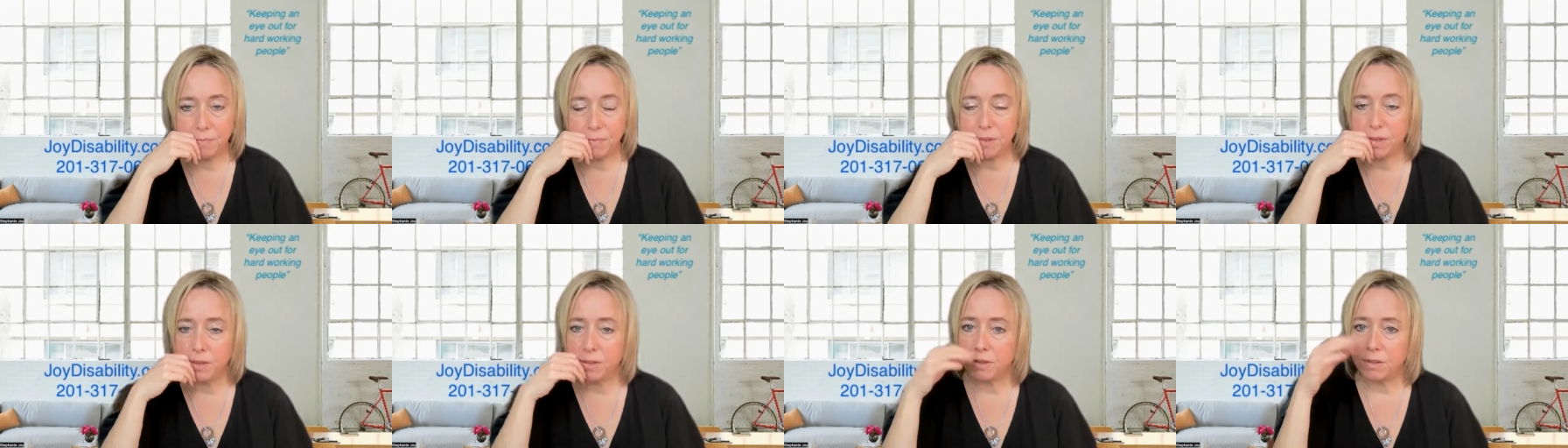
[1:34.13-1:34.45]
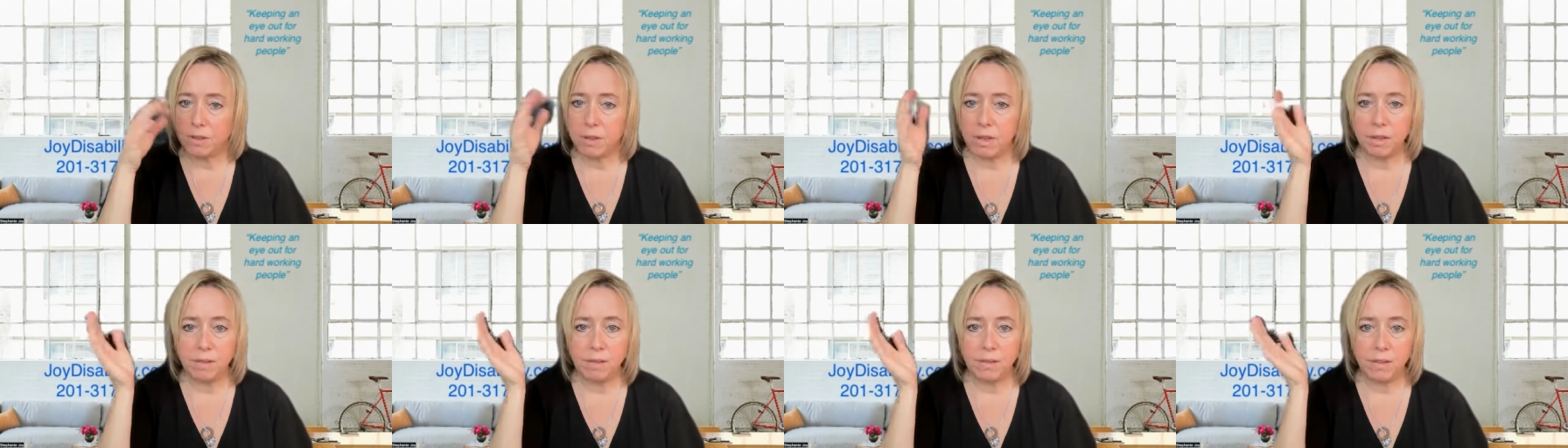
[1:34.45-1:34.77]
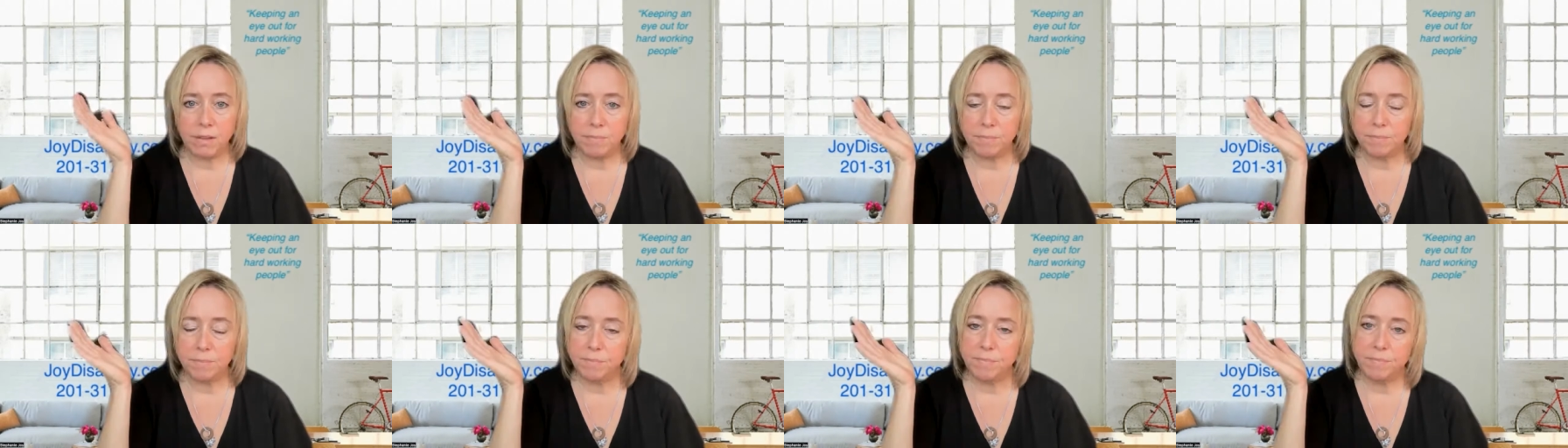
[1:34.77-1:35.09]
just on
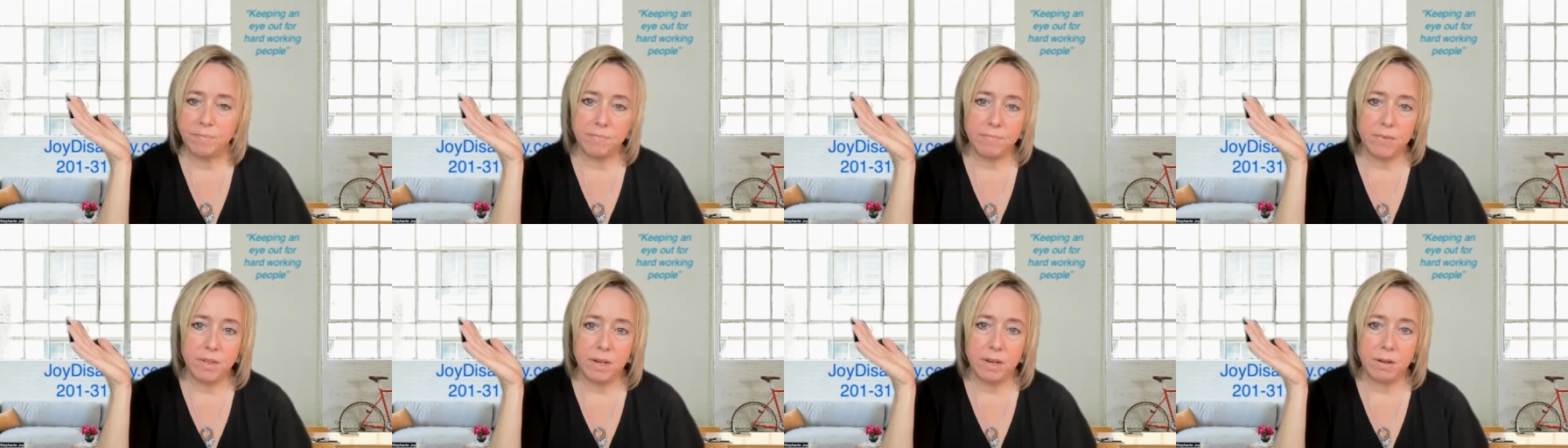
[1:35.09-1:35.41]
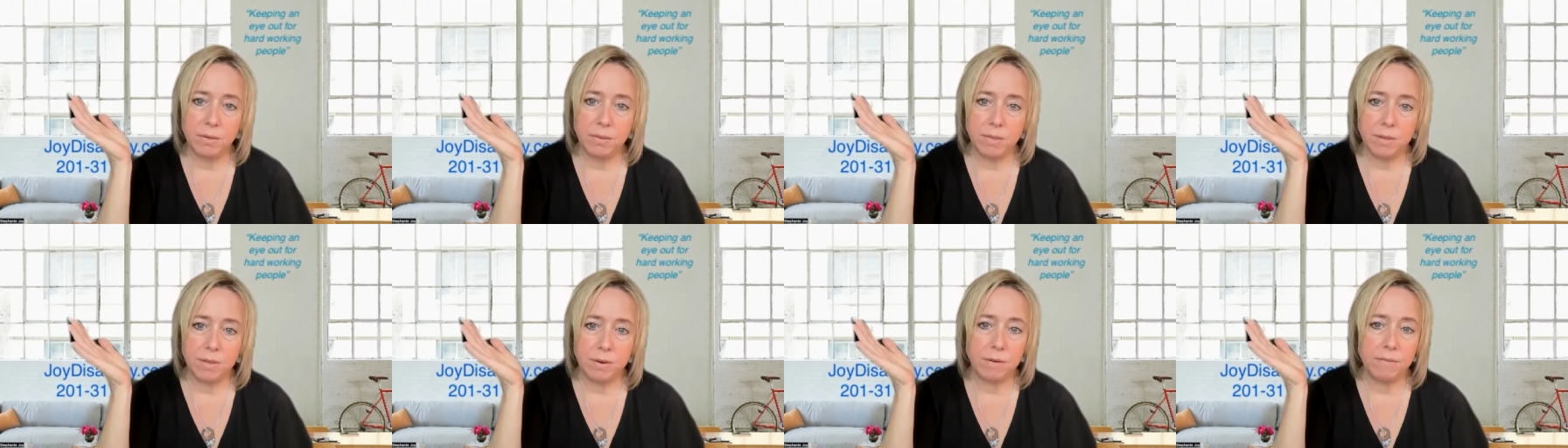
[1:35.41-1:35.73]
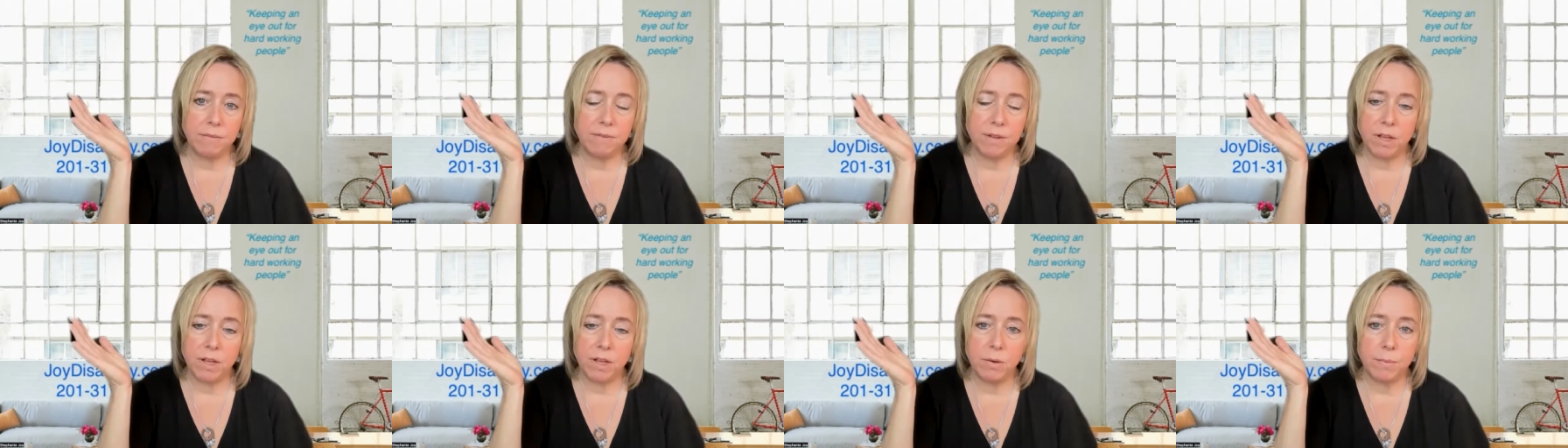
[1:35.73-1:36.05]
the, you know, their
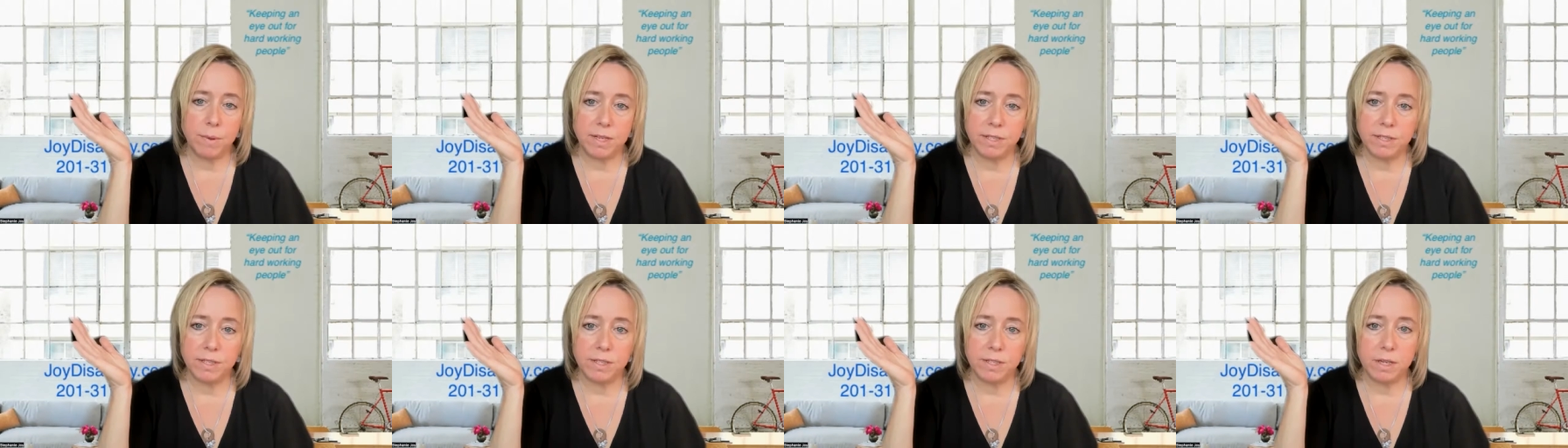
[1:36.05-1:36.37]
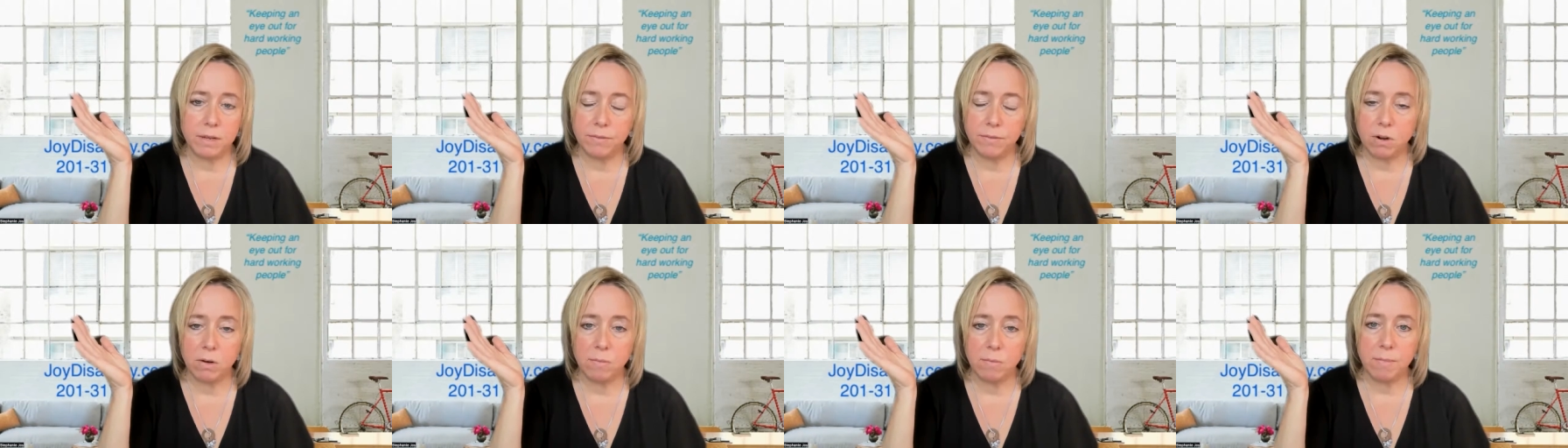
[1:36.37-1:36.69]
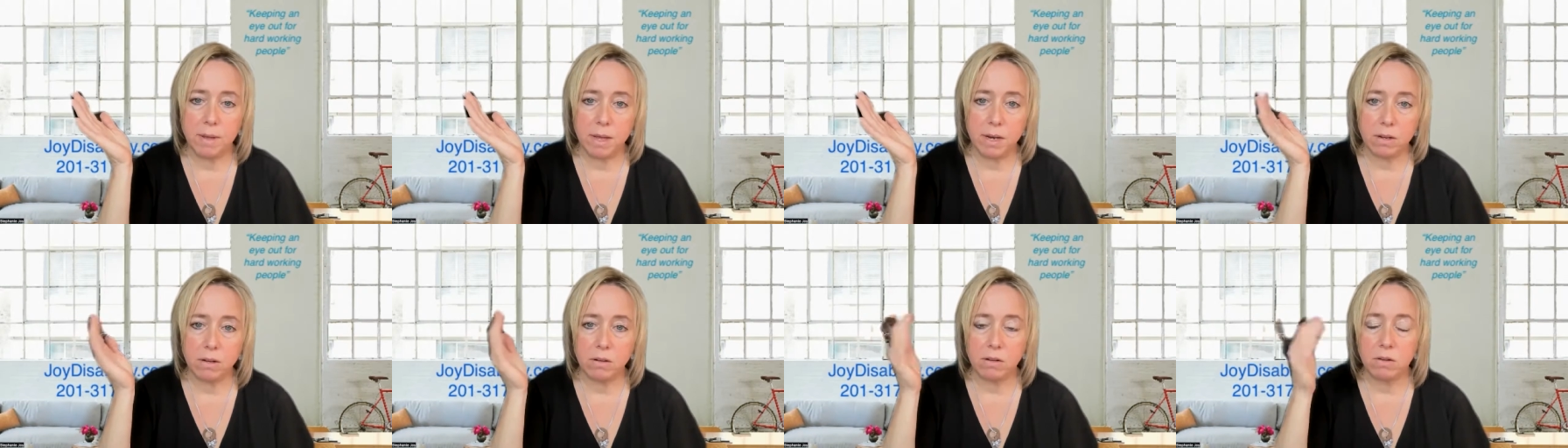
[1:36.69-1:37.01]
evaluation of her
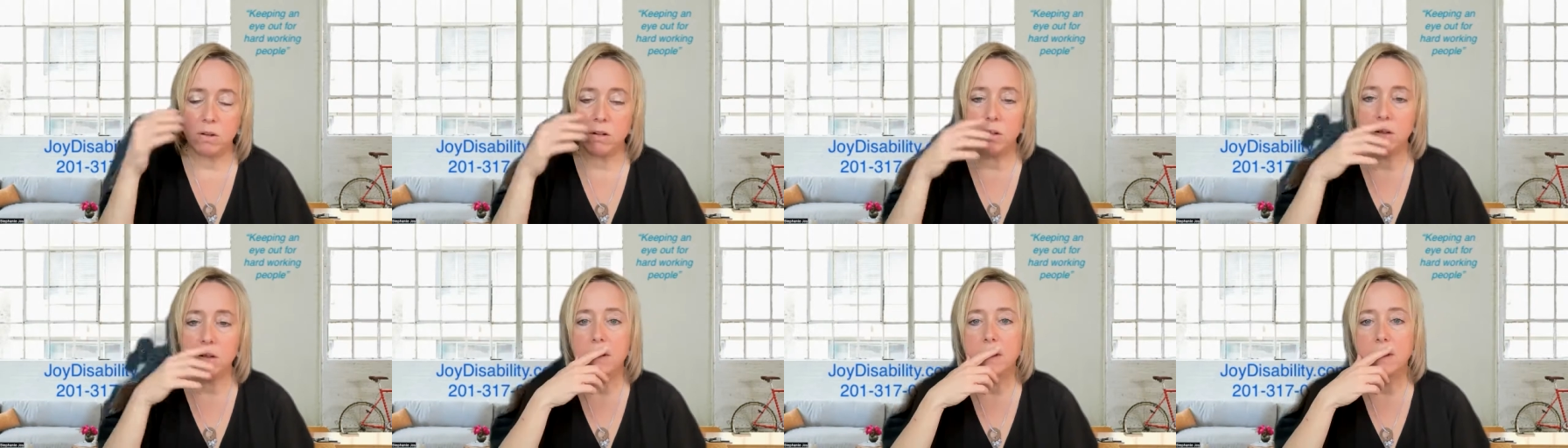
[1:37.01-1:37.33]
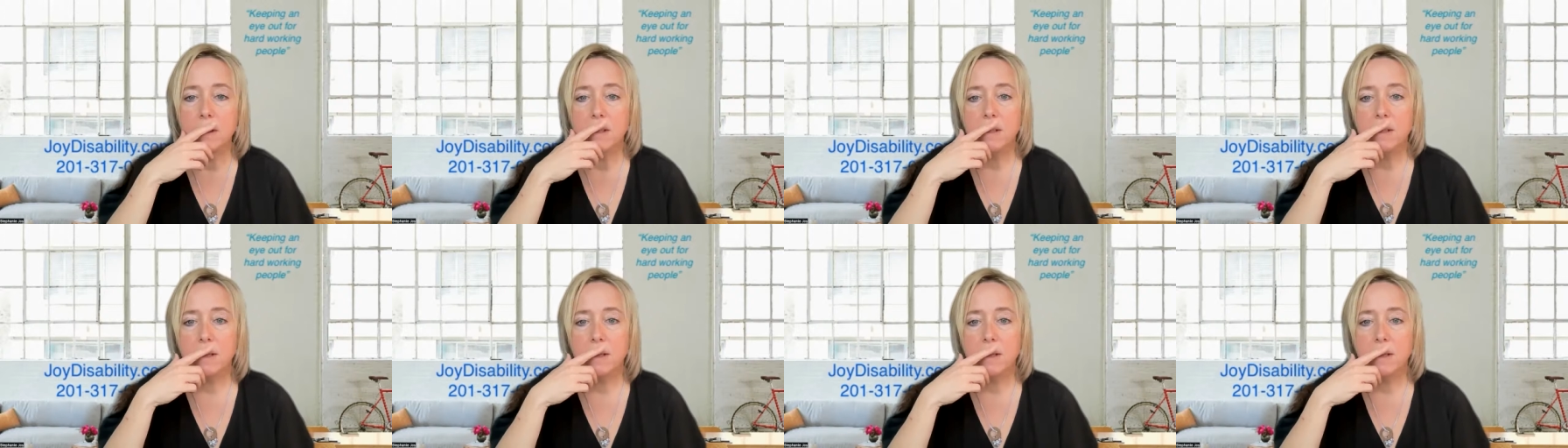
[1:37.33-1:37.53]
medical.